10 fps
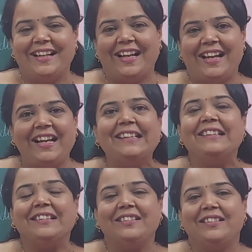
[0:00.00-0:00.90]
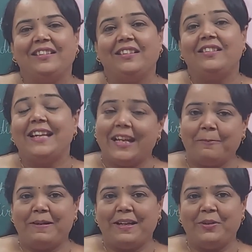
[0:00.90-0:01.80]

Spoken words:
and thereby